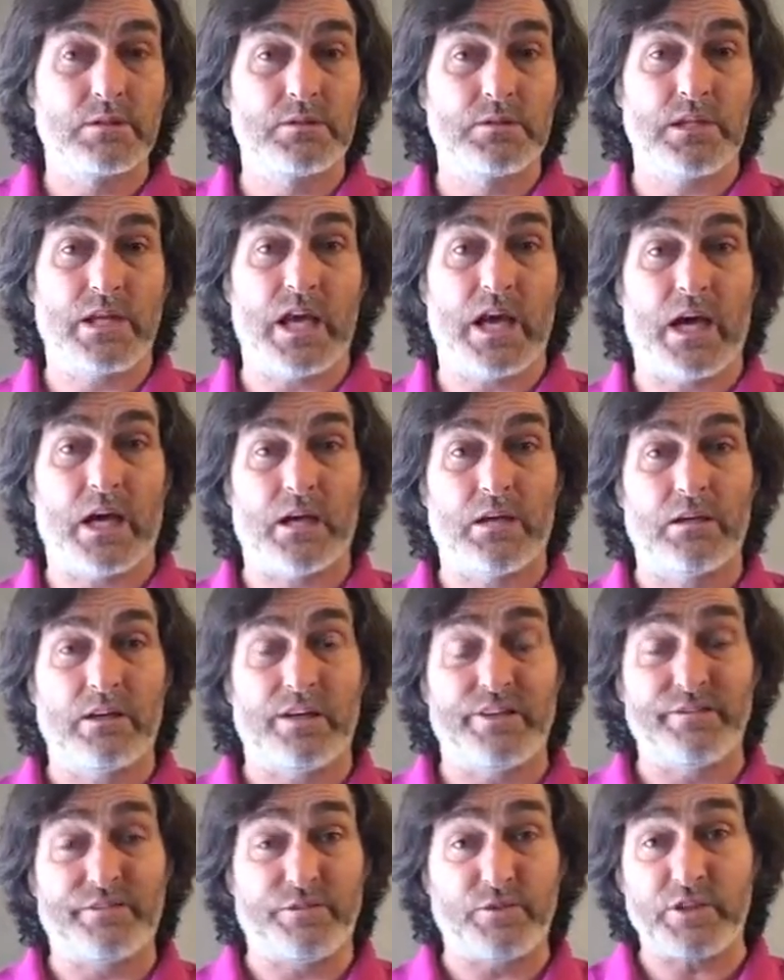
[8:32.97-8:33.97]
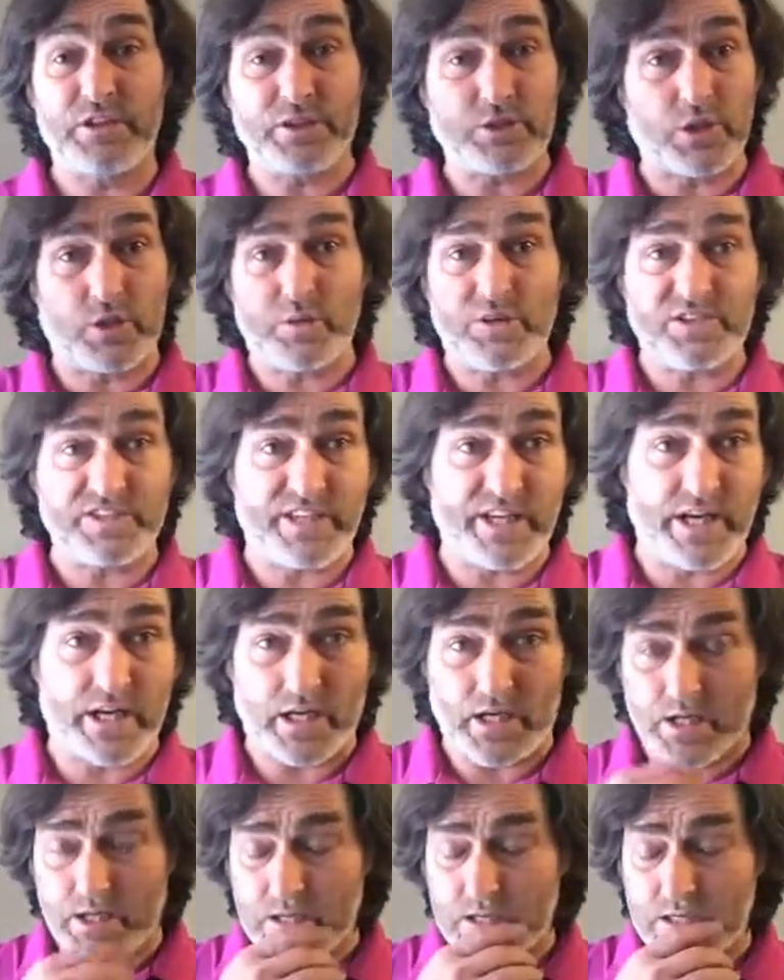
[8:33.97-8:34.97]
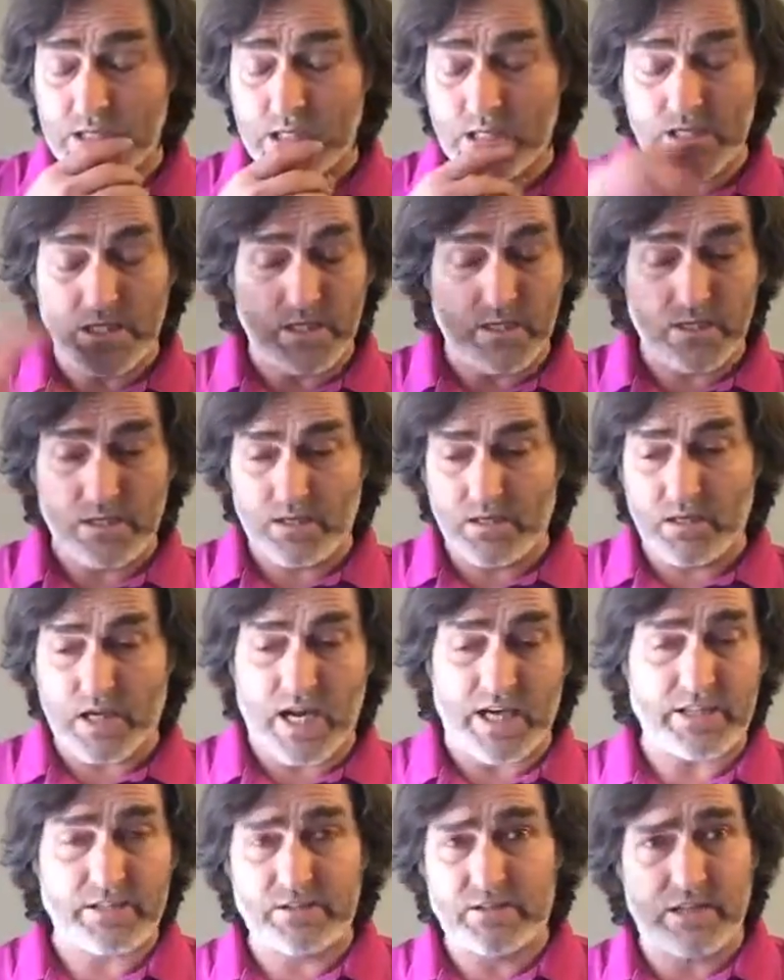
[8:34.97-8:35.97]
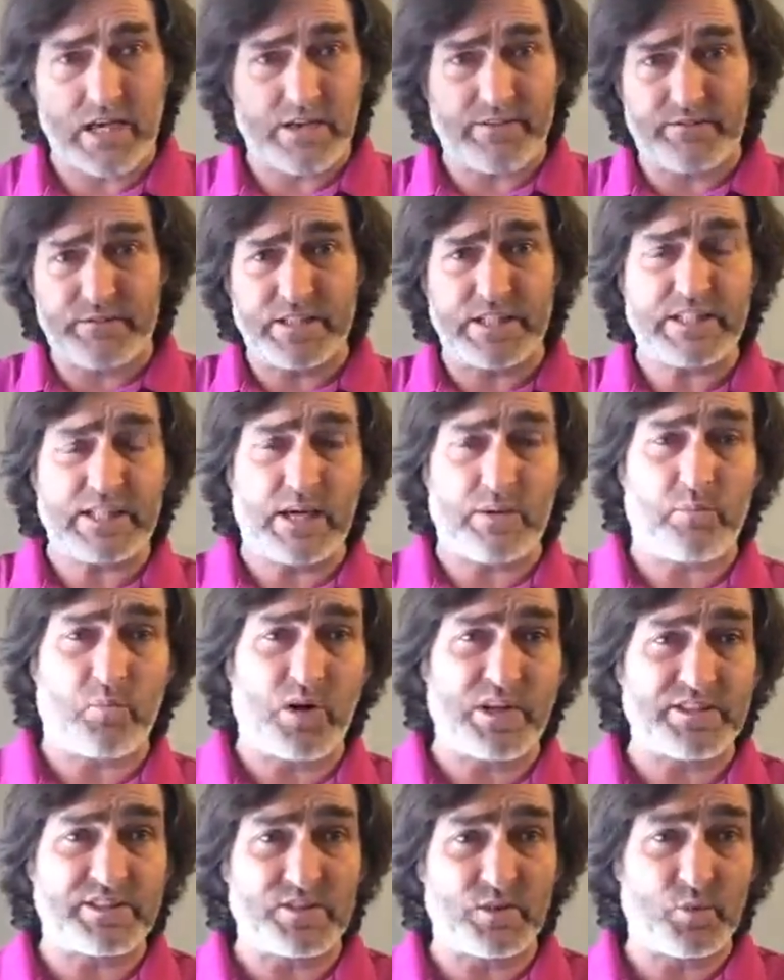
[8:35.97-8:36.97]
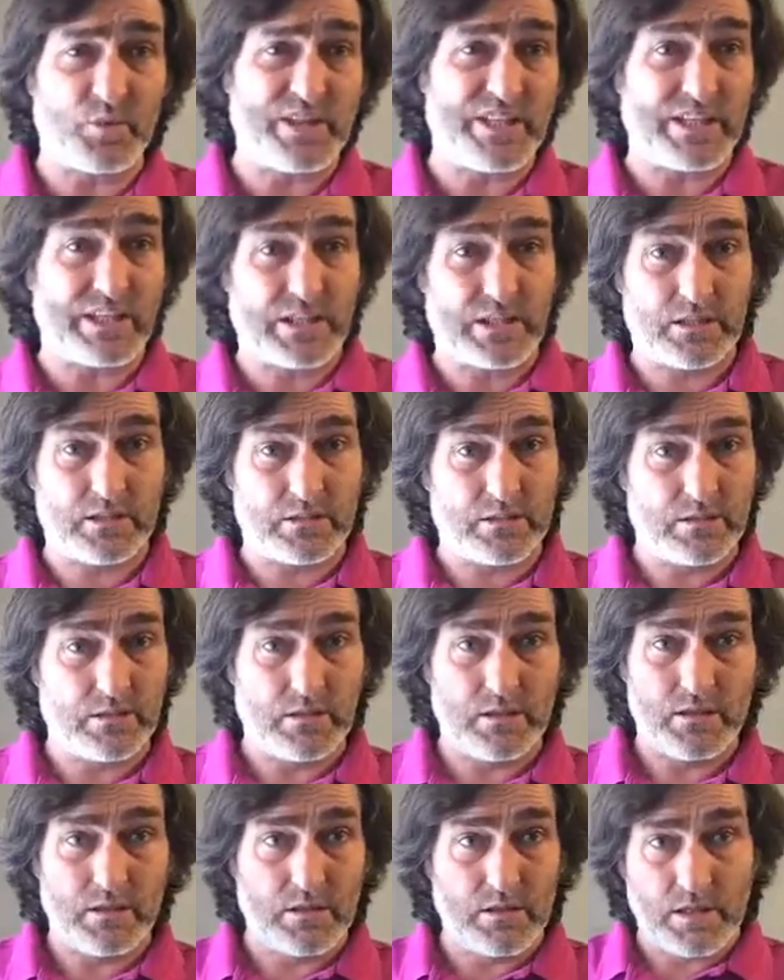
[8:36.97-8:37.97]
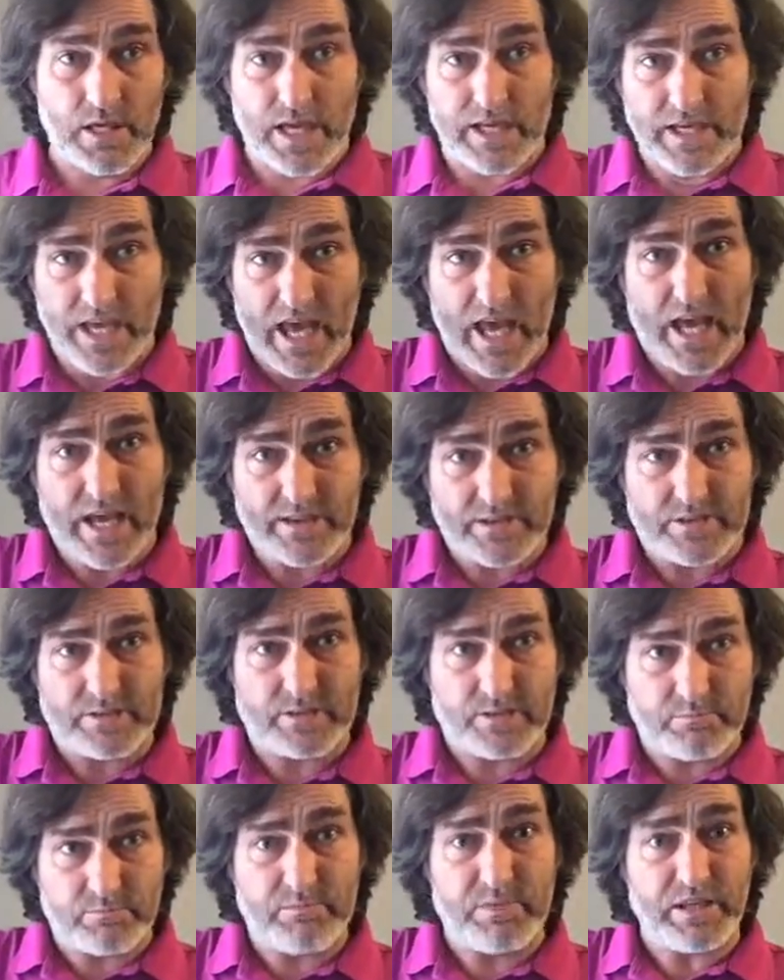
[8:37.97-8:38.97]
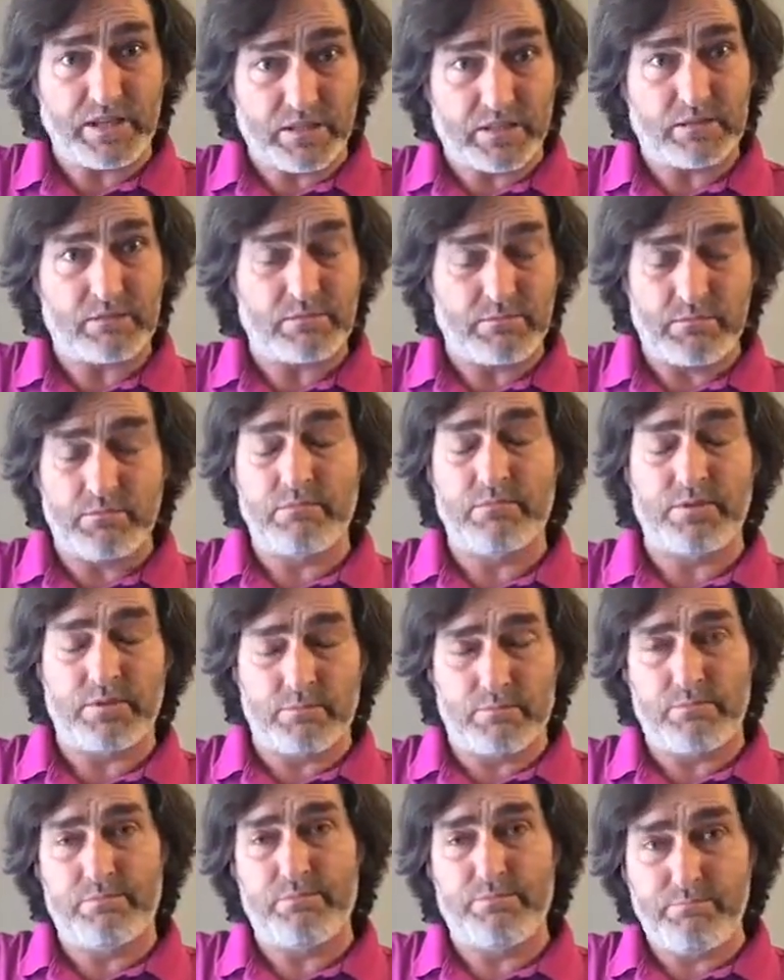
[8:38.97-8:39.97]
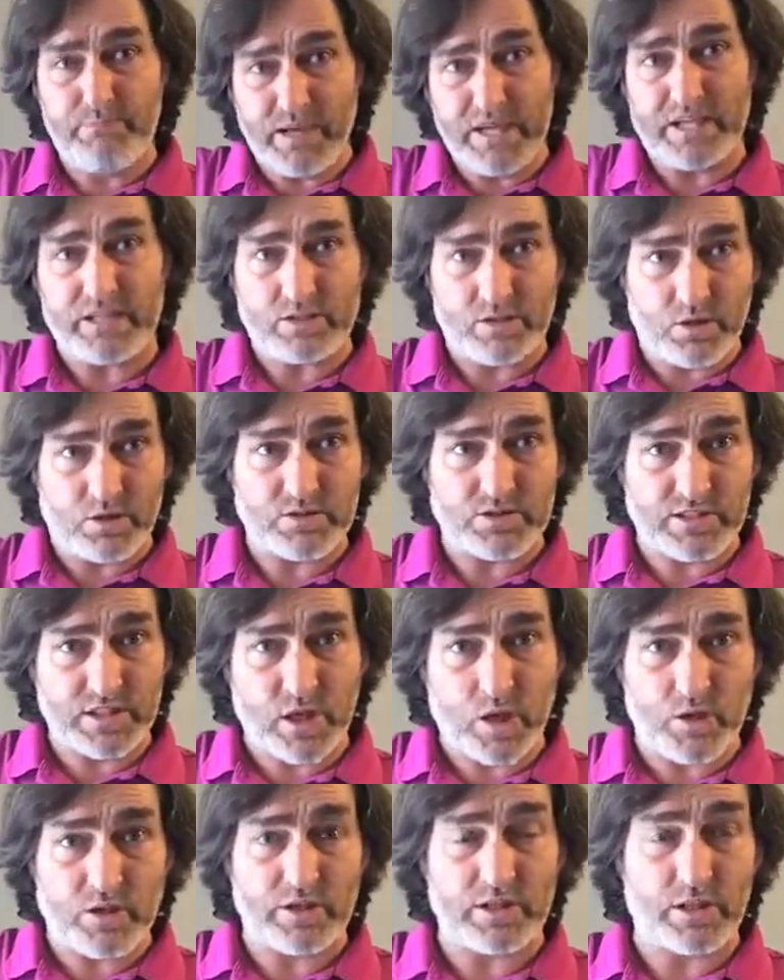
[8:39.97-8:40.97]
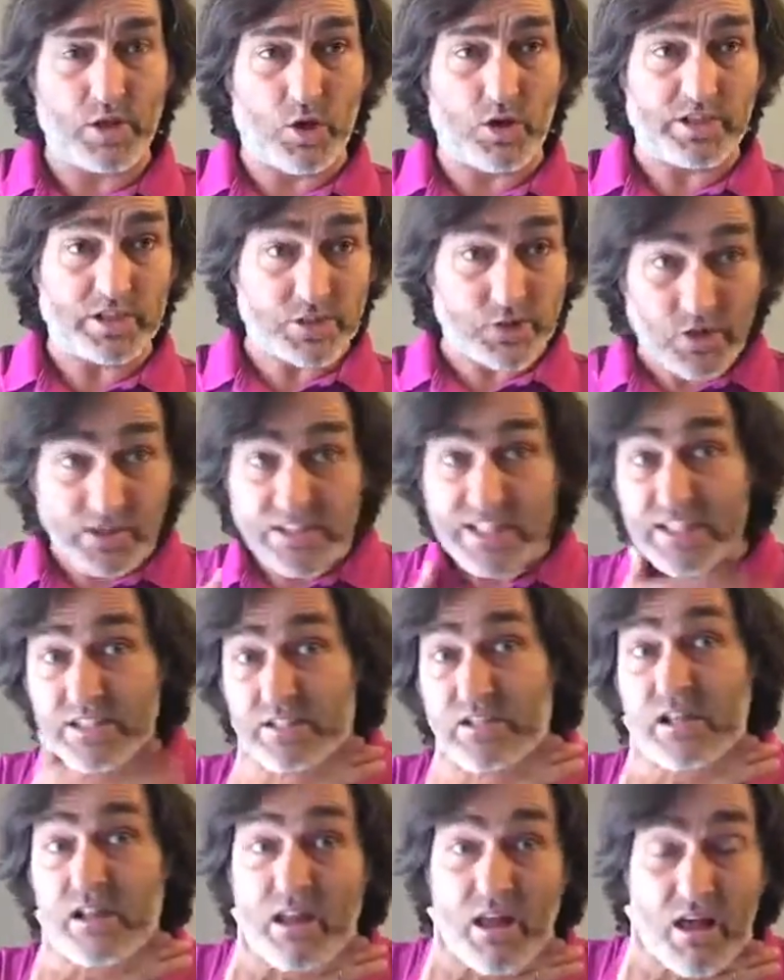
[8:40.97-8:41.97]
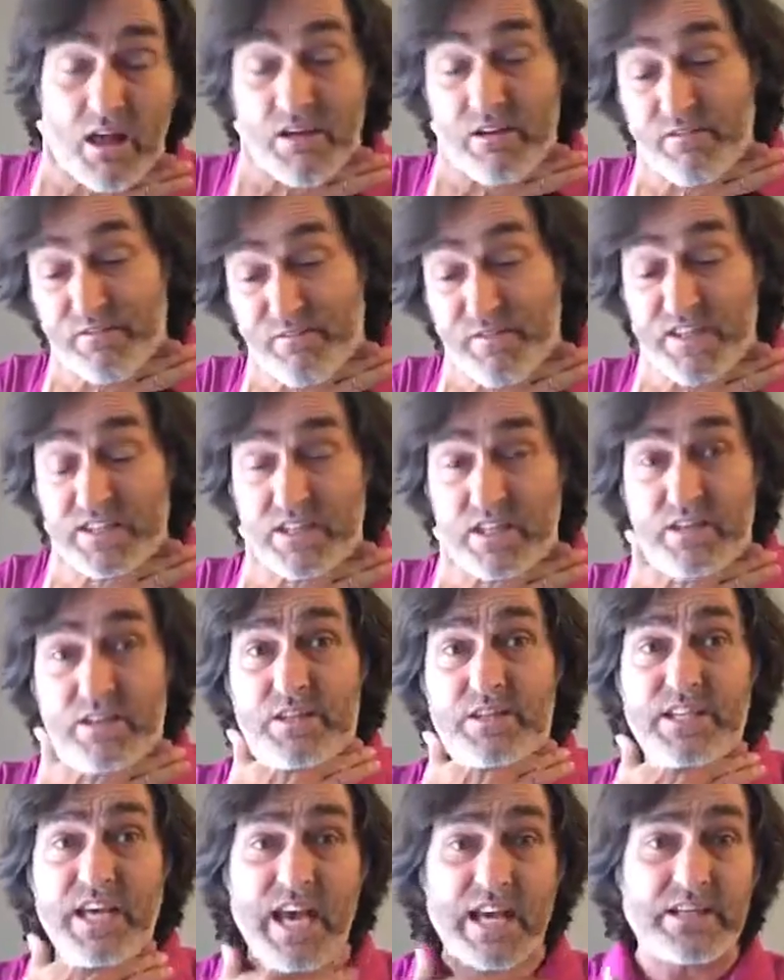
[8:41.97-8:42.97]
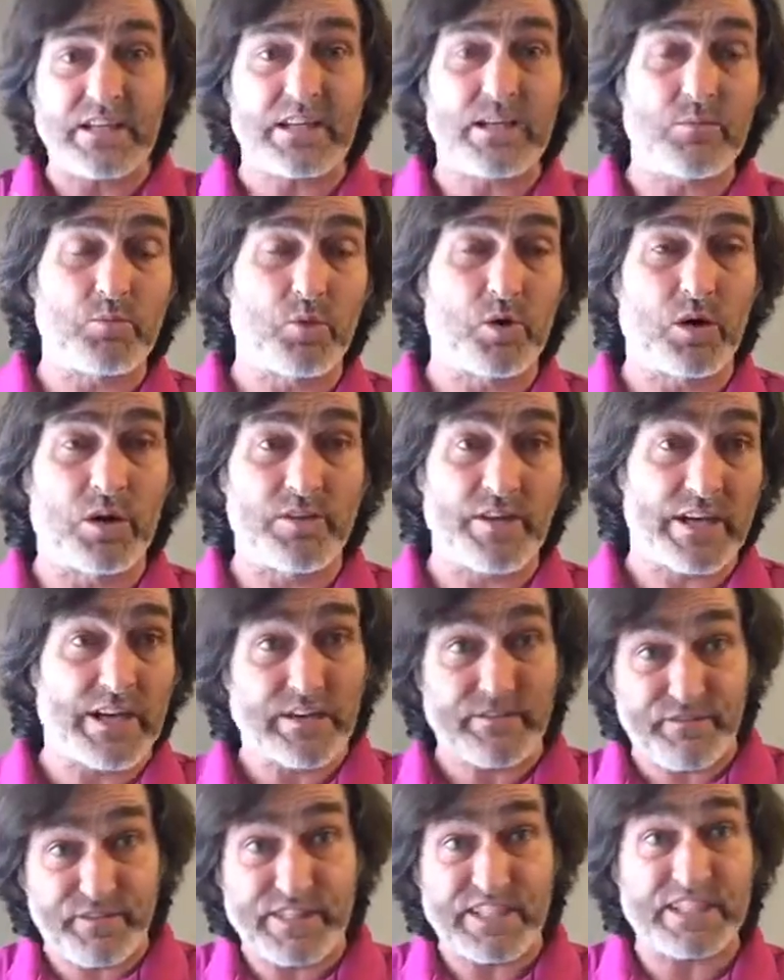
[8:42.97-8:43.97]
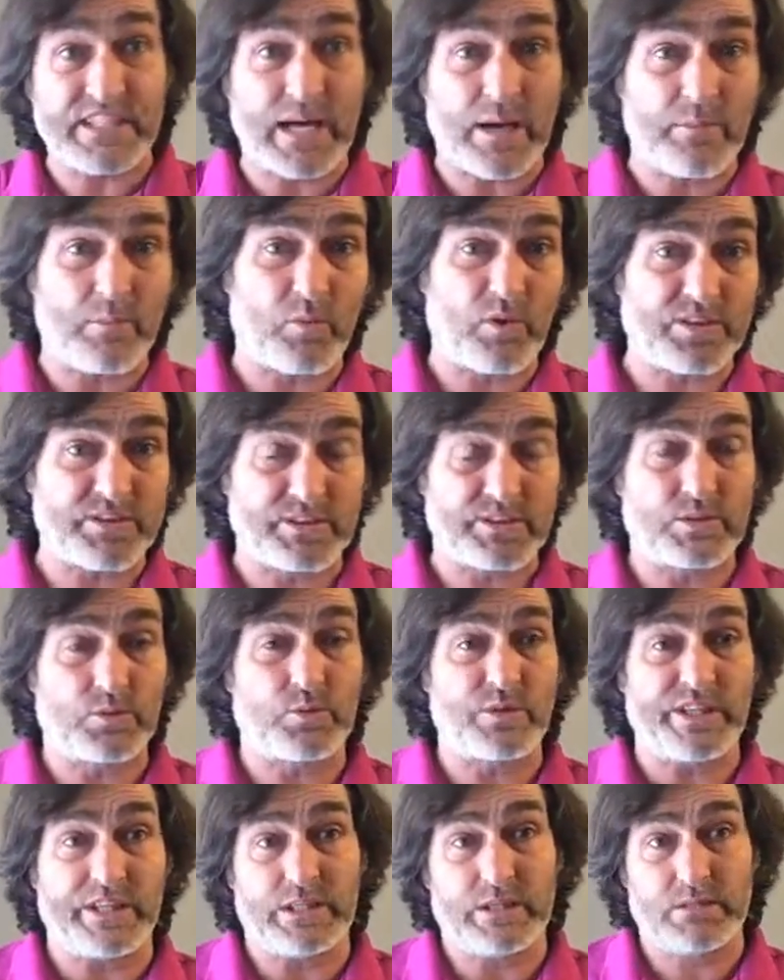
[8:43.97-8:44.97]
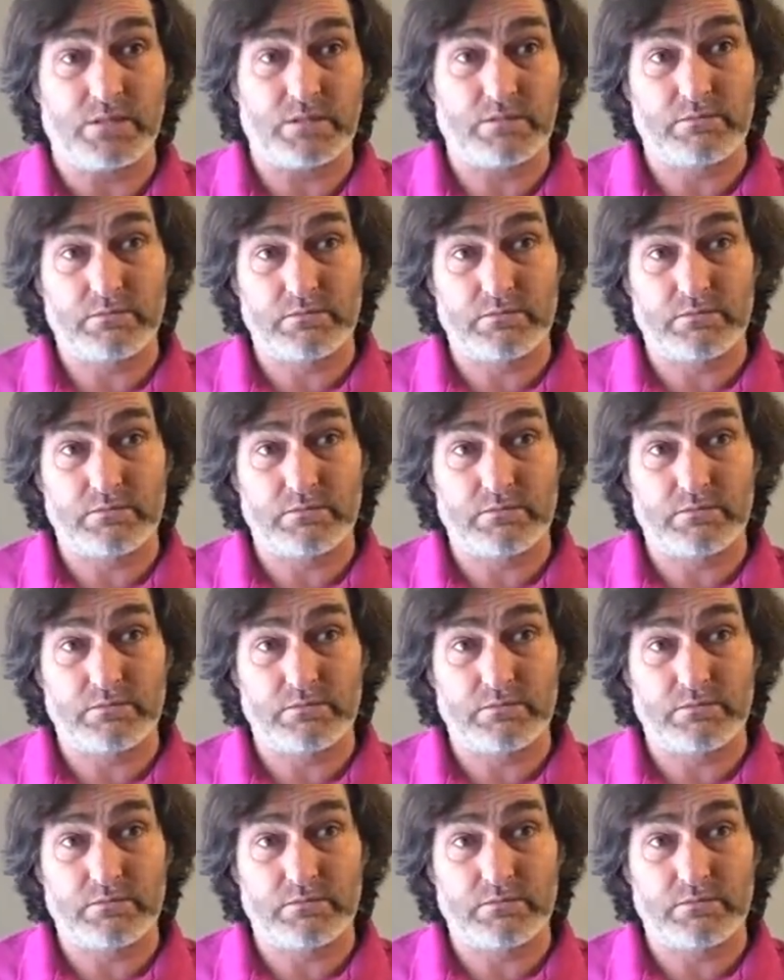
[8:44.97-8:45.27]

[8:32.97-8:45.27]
Yeah, and food is always there. I fill it up once a week. And as the bin goes lower and lower and the dog doesn't fit in his head anymore, then I fill it up once in a week.